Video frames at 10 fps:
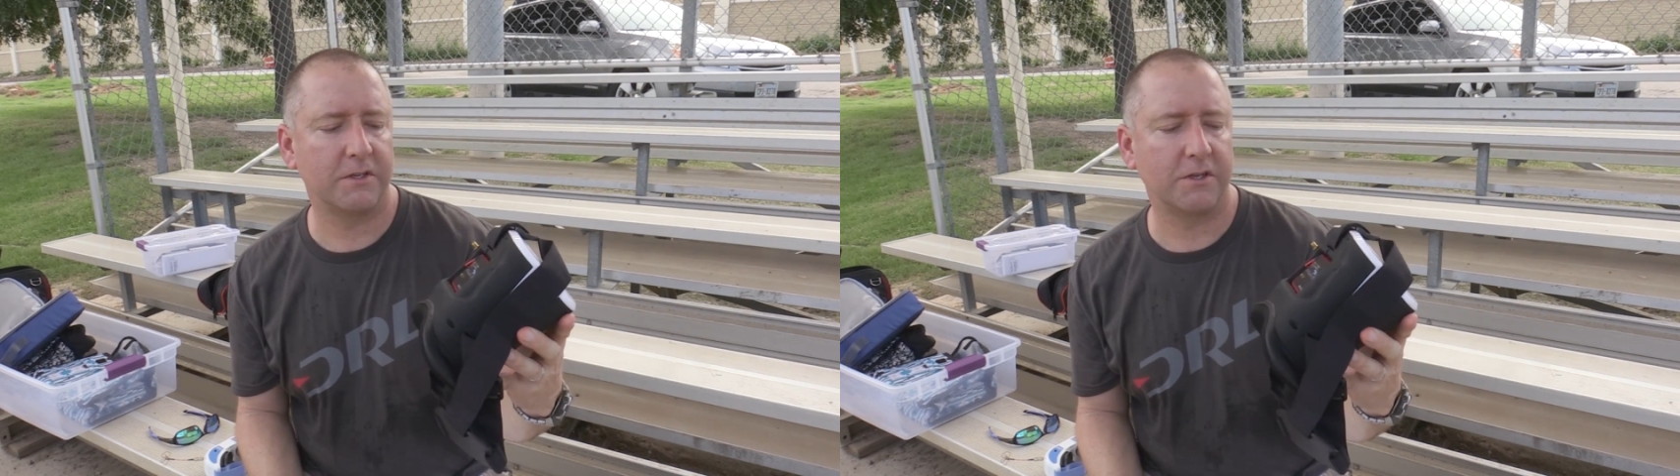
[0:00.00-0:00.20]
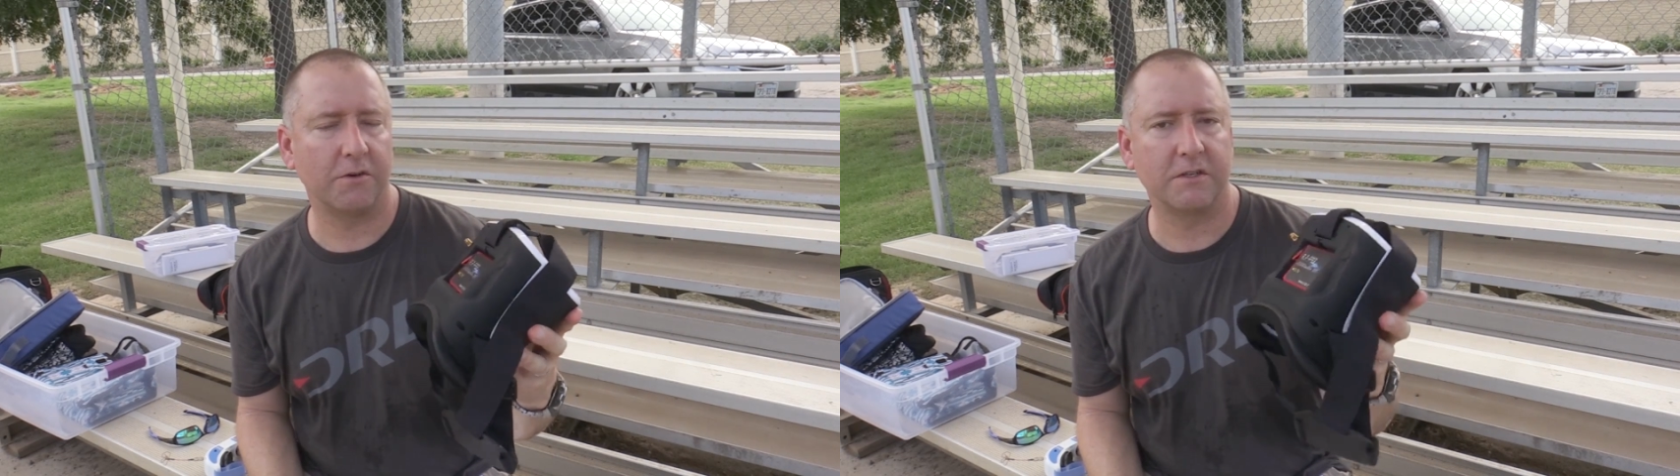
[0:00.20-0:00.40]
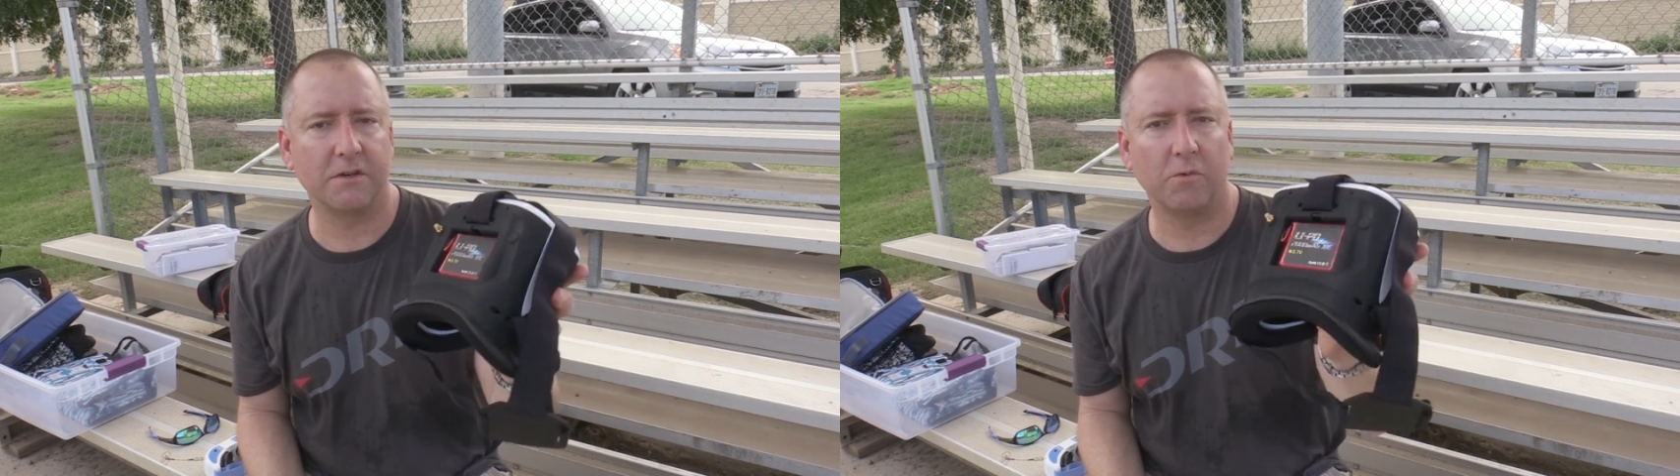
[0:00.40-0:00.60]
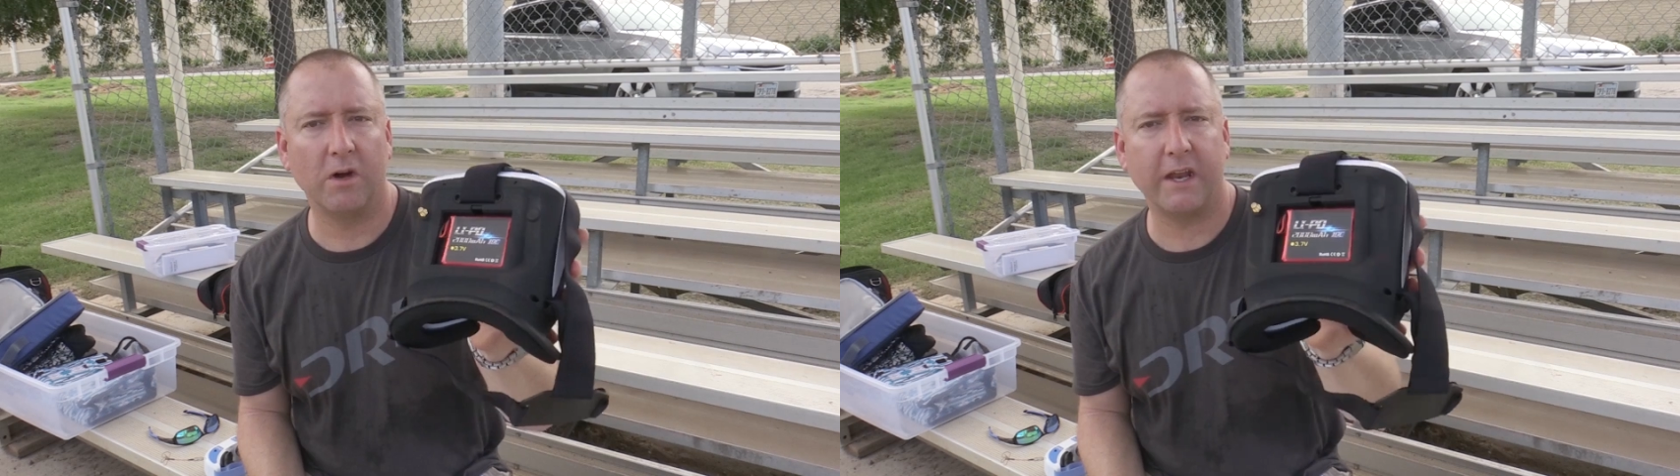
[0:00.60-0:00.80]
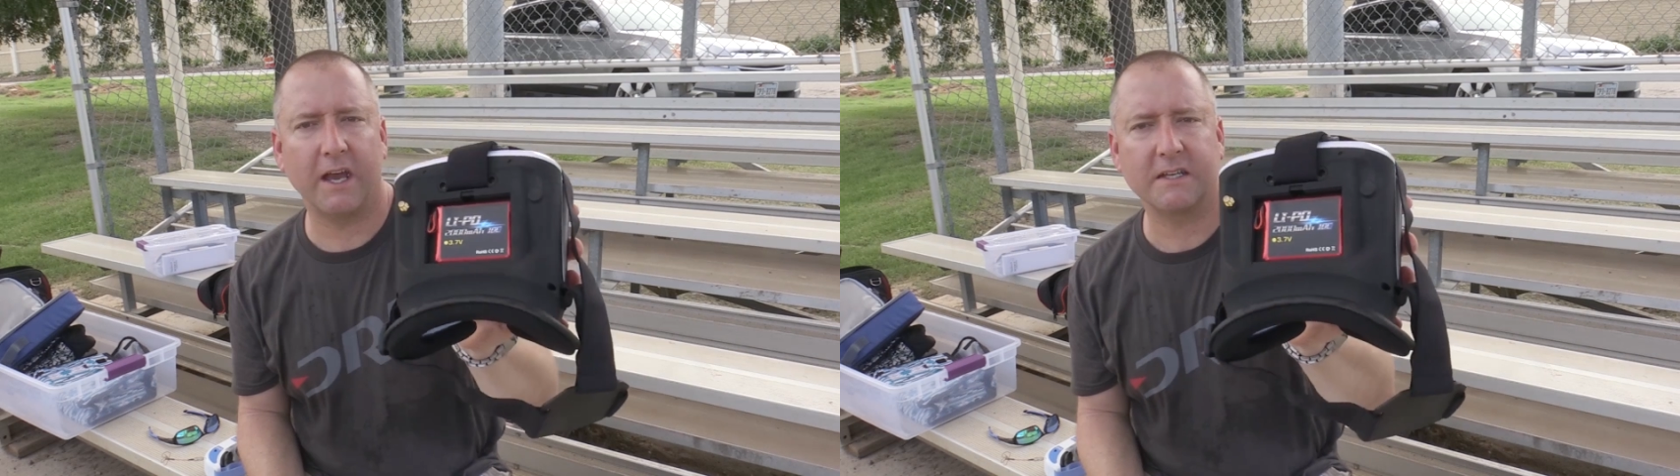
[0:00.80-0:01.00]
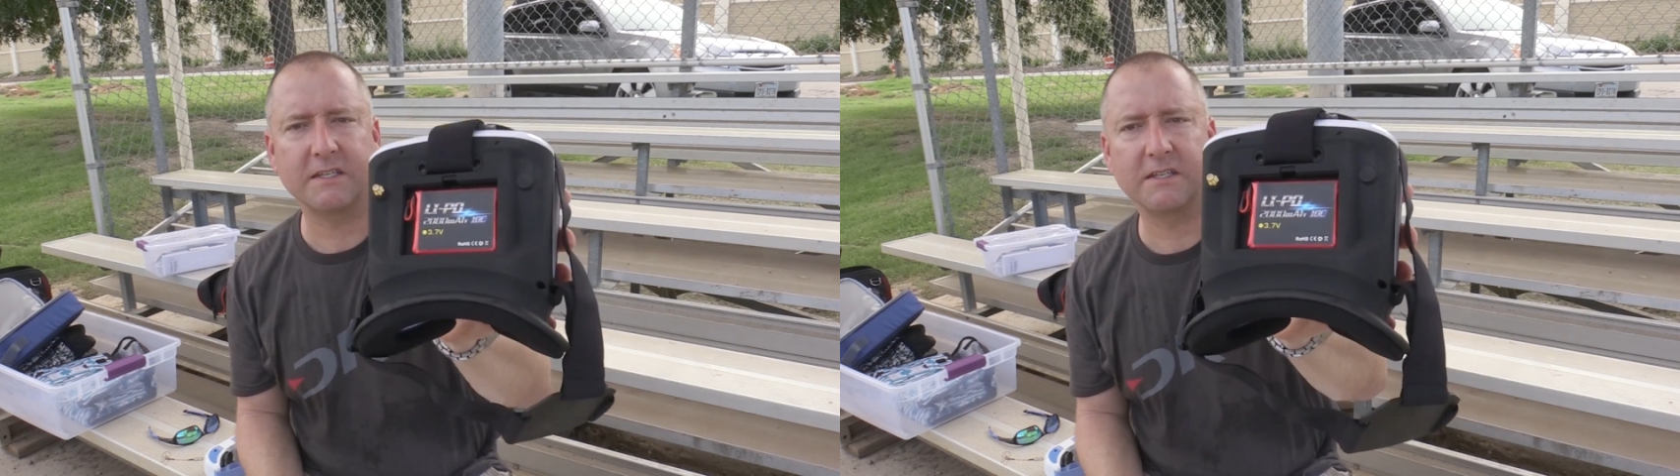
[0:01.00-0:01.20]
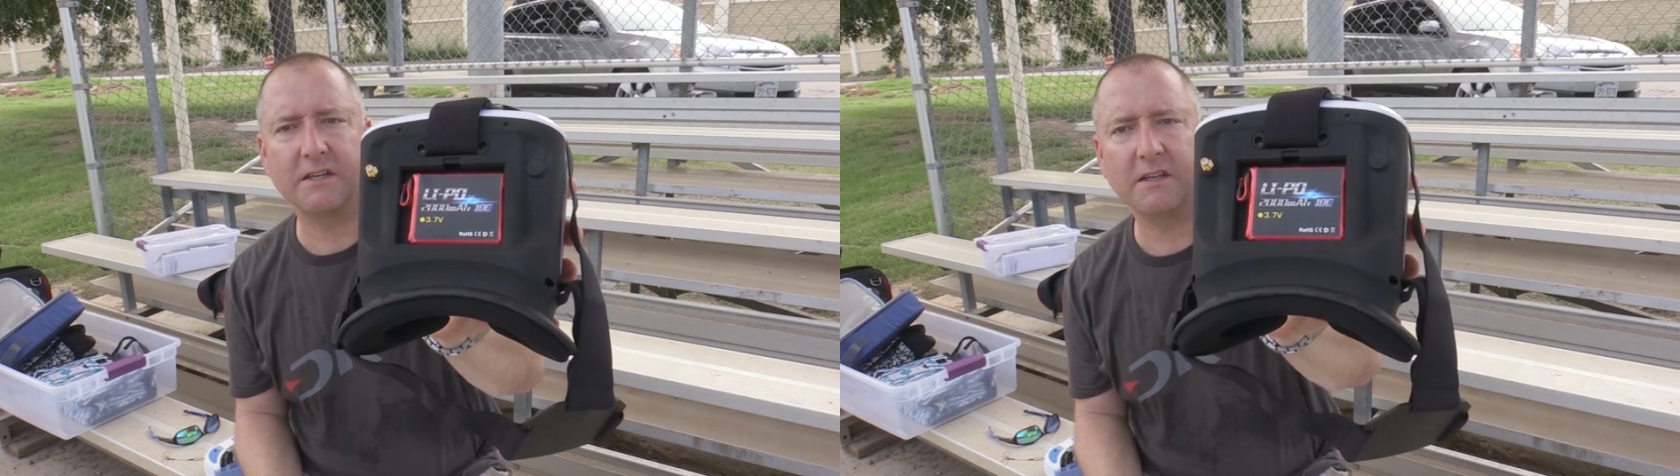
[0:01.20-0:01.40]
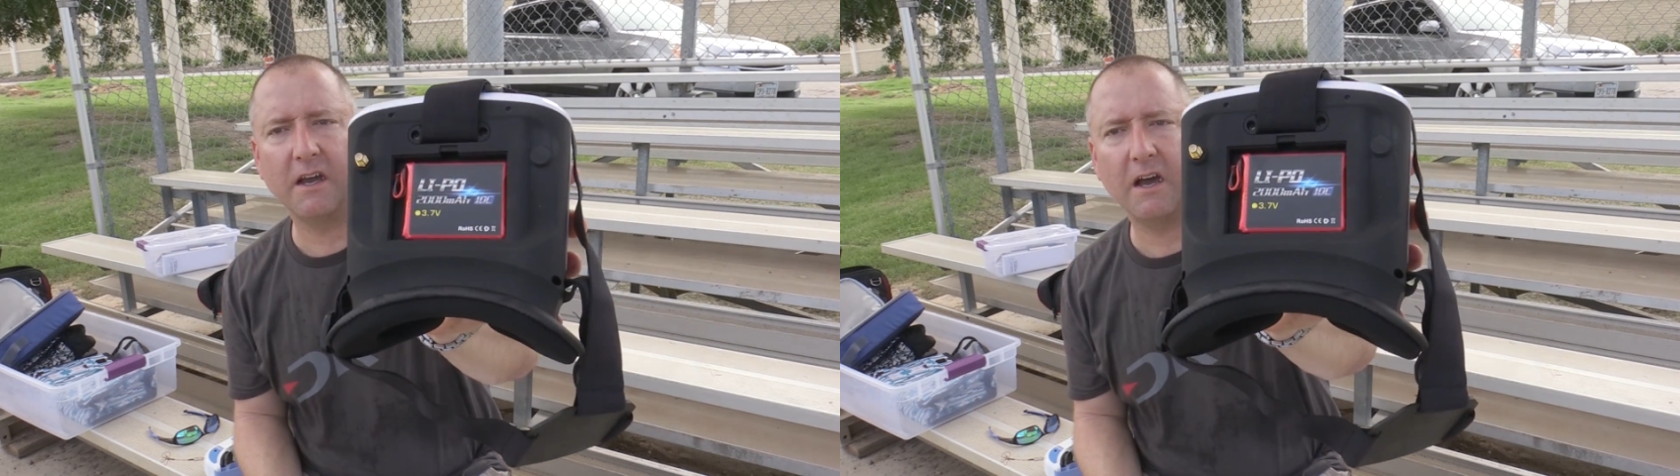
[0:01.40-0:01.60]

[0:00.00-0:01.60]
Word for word: So it's a one S